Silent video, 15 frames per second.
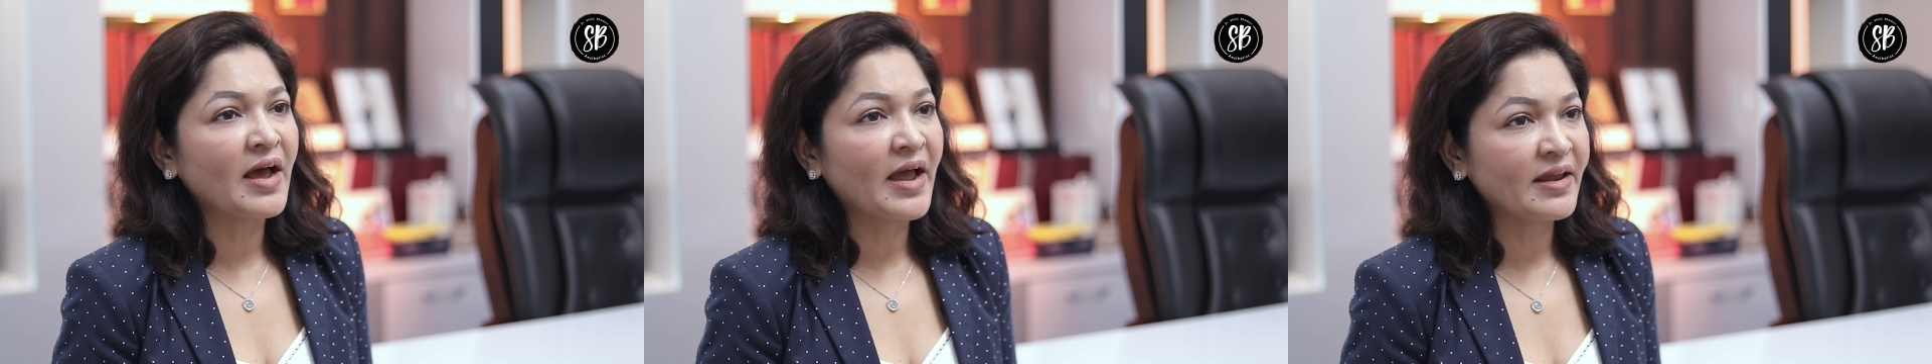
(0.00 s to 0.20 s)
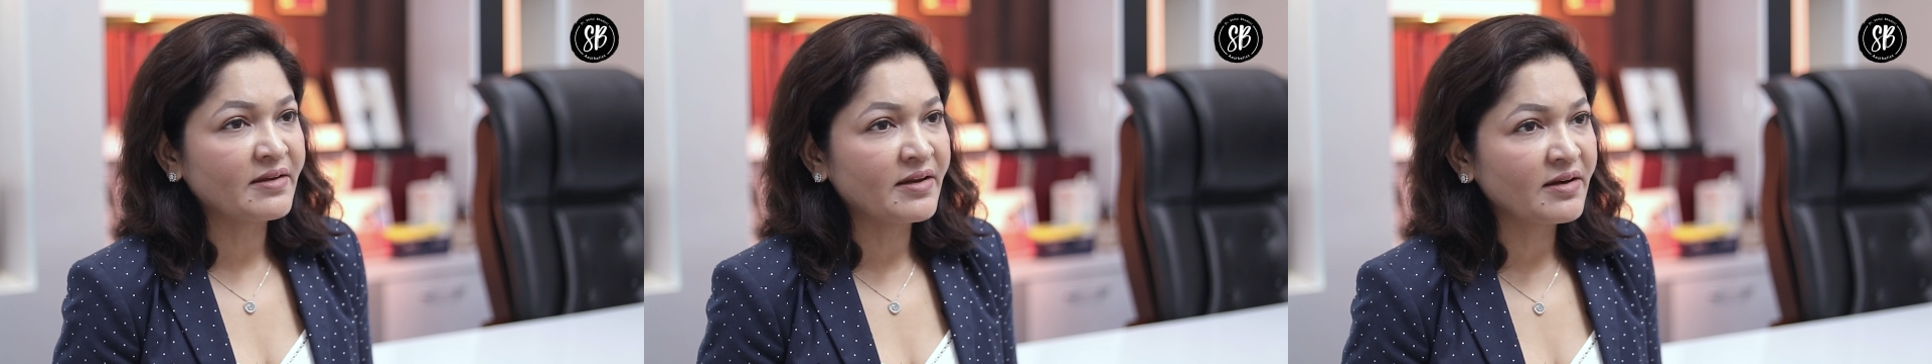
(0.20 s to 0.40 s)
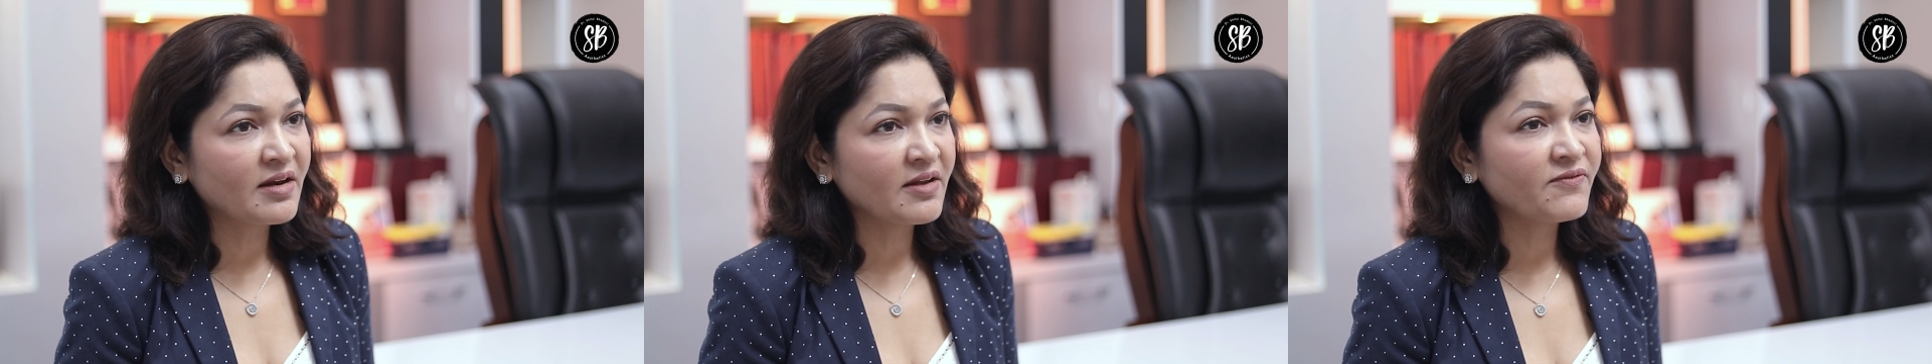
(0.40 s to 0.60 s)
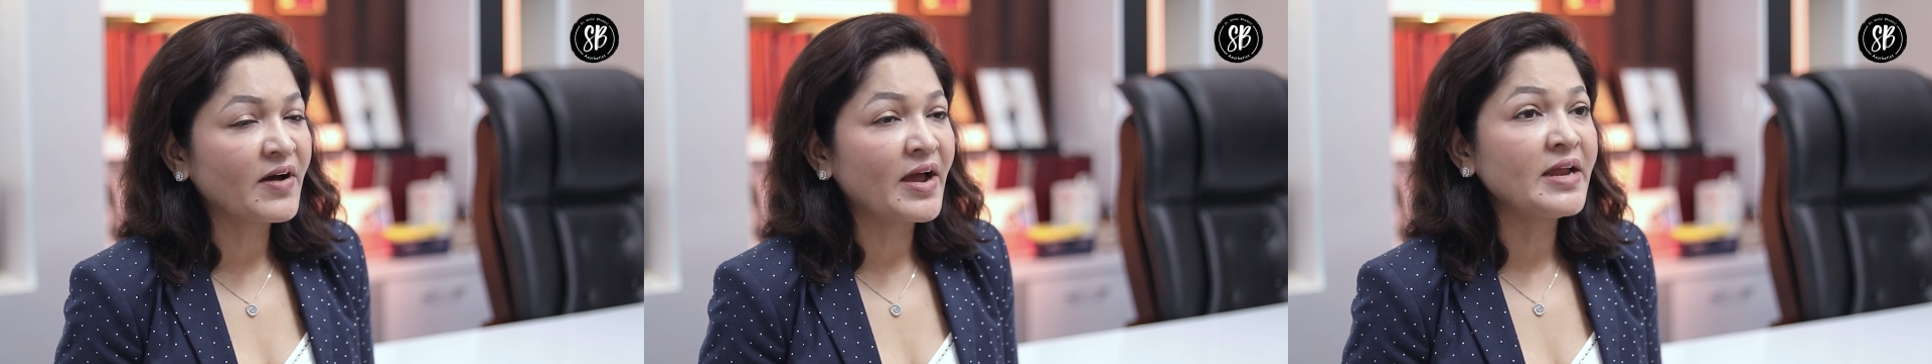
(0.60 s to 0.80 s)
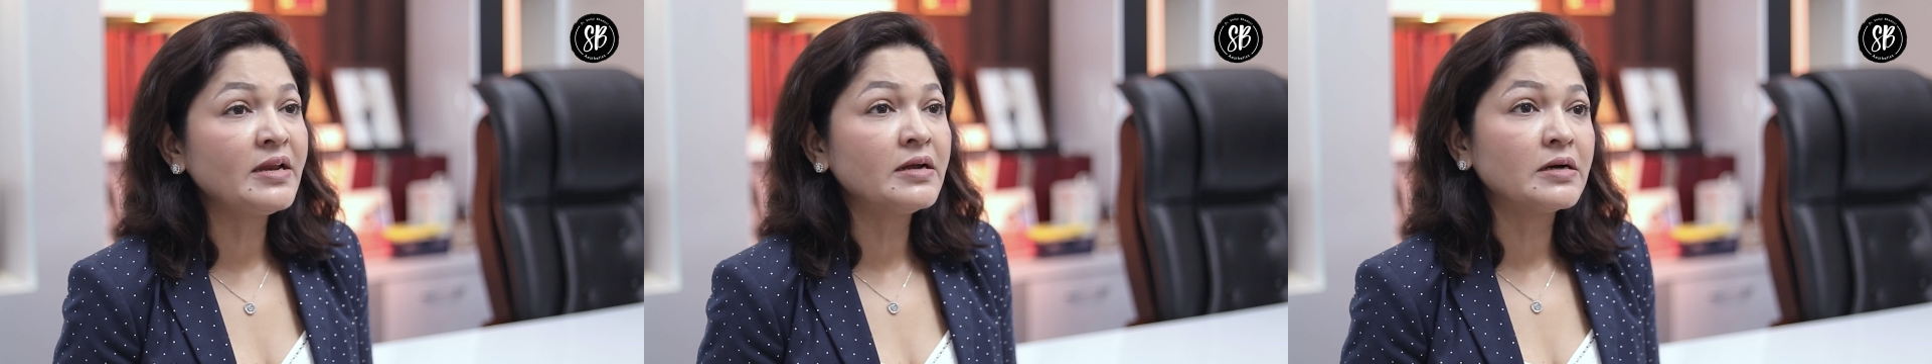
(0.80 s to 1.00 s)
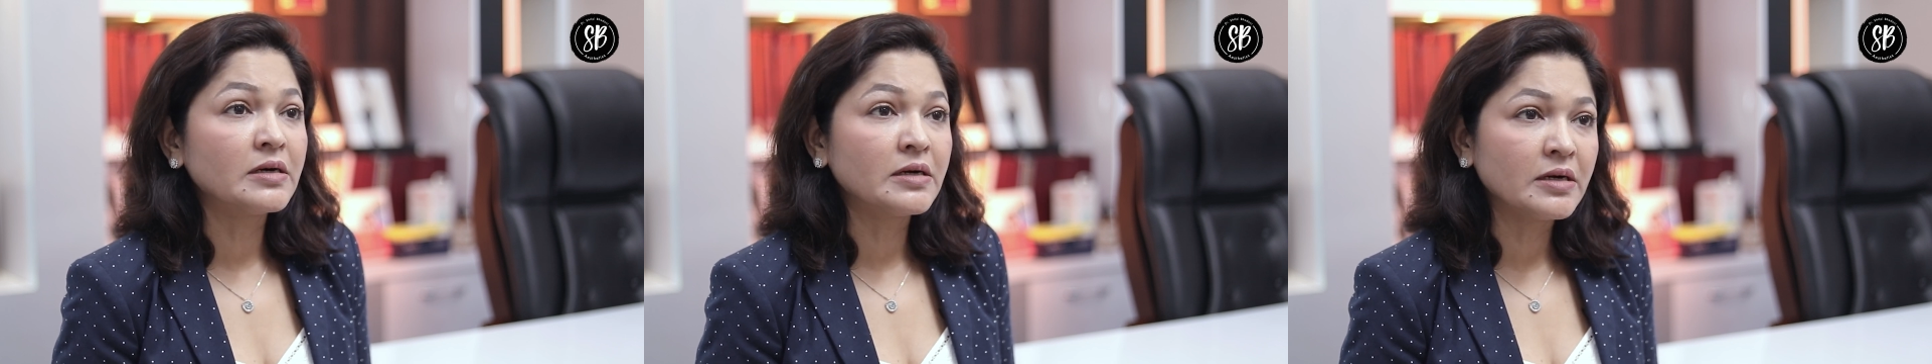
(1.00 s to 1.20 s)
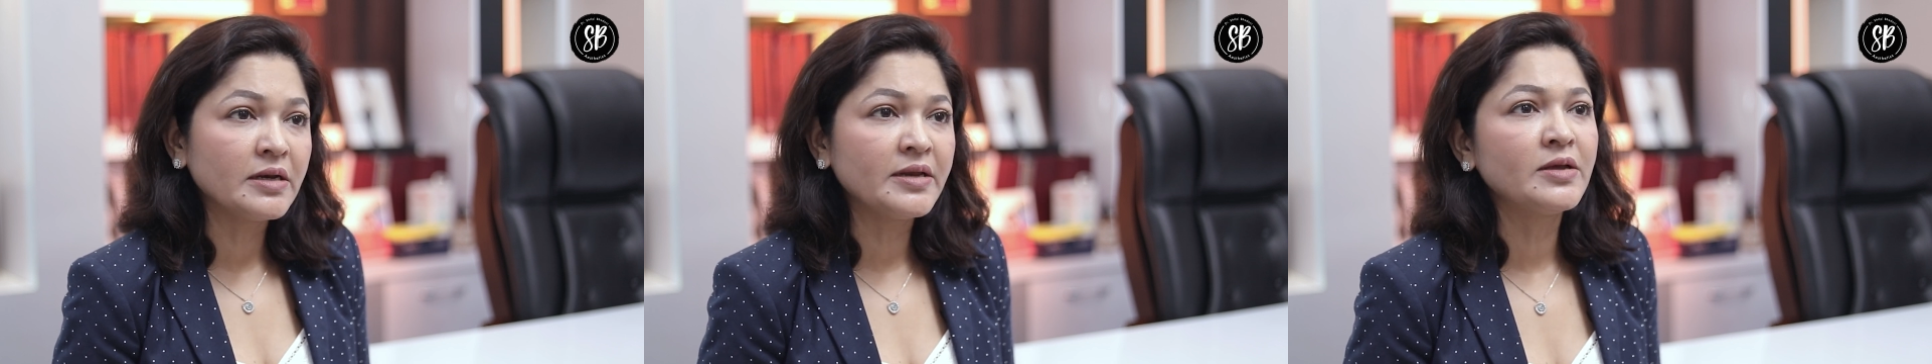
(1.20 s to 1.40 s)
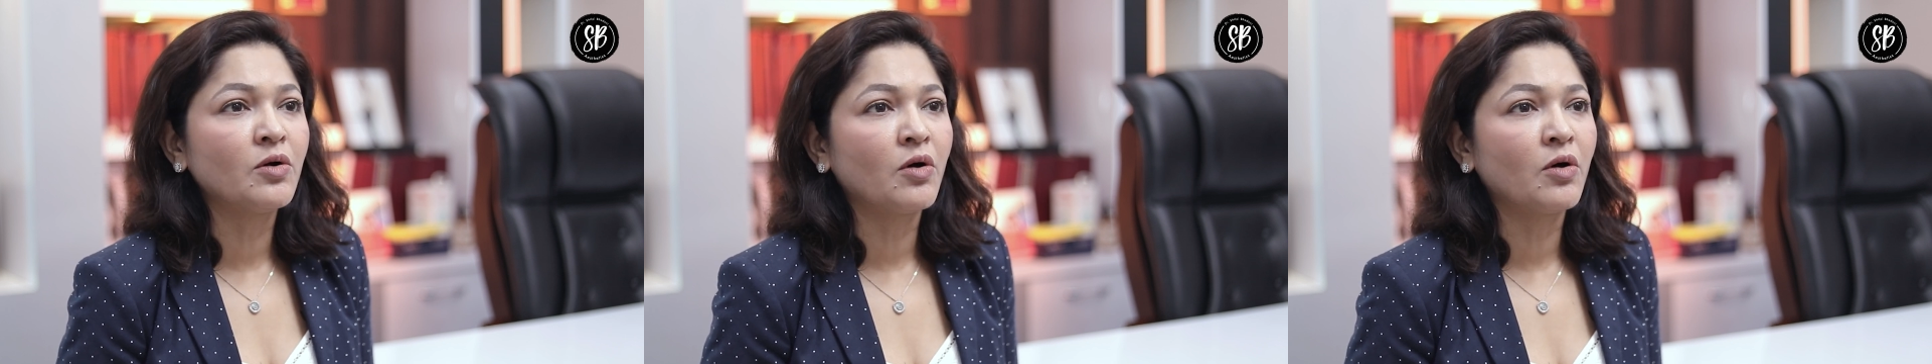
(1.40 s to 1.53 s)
identified early